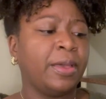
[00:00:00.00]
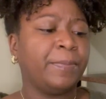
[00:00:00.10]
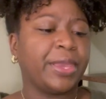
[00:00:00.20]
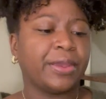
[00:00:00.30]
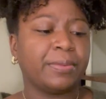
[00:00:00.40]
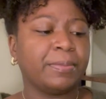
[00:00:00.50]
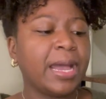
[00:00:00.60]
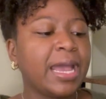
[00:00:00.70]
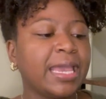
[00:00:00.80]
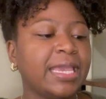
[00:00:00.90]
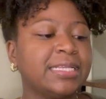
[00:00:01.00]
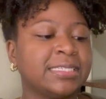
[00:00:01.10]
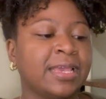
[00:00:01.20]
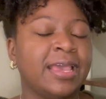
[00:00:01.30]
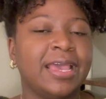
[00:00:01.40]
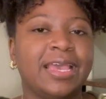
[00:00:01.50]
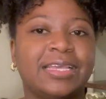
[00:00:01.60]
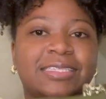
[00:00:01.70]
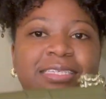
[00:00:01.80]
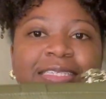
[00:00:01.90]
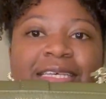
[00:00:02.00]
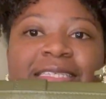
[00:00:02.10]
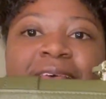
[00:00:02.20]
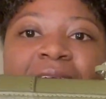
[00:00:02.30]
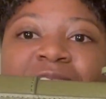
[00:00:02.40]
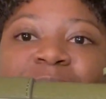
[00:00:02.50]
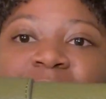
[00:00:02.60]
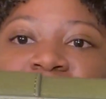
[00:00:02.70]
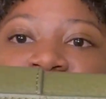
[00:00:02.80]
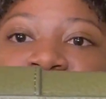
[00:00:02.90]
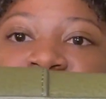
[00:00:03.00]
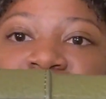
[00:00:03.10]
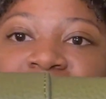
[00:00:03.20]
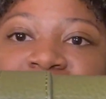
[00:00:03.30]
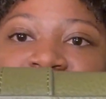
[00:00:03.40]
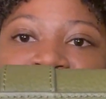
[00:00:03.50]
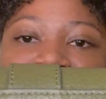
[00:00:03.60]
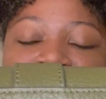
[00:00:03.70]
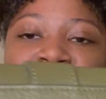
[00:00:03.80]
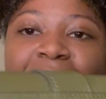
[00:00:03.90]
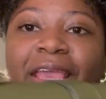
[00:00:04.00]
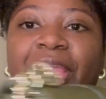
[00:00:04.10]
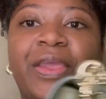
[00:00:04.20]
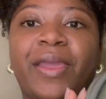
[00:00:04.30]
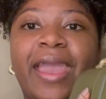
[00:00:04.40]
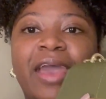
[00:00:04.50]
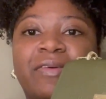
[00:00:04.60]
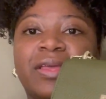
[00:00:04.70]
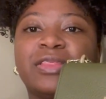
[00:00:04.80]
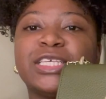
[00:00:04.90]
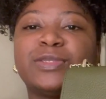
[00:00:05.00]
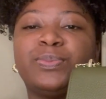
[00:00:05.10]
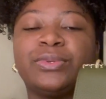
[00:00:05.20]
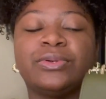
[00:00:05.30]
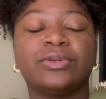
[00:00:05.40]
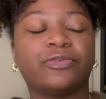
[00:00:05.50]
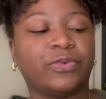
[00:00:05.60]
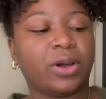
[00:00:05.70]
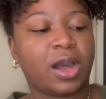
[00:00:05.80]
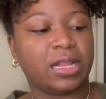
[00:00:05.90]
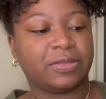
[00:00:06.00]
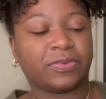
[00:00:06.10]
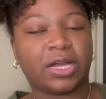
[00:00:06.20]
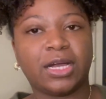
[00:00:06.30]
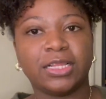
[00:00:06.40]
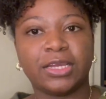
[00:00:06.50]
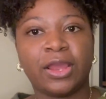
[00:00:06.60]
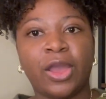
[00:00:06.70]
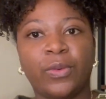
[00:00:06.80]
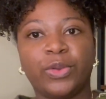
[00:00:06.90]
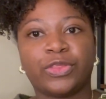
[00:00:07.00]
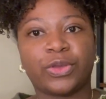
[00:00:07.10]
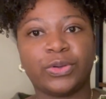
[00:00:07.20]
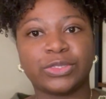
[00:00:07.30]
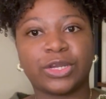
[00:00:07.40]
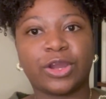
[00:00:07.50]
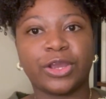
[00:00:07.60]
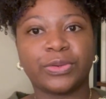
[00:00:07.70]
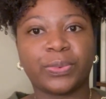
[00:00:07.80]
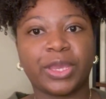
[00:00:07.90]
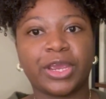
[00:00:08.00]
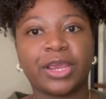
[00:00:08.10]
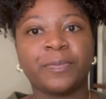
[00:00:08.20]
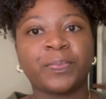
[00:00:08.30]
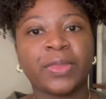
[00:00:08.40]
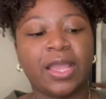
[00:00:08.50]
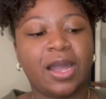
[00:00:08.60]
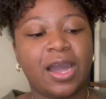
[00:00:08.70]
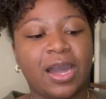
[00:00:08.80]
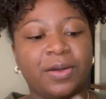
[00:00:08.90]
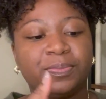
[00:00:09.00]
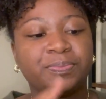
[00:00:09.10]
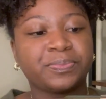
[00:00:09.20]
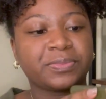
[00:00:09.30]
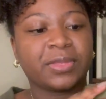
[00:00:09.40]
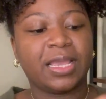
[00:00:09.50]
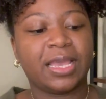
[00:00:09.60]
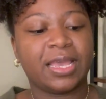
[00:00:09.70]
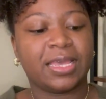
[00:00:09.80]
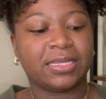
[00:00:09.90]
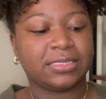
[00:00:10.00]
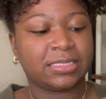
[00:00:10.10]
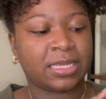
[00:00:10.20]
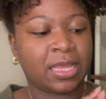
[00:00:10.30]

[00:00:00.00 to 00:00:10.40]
bear in mind. It just says Aspinaloflondon in the back here. I have it in this beautiful olive color with gold hardware, and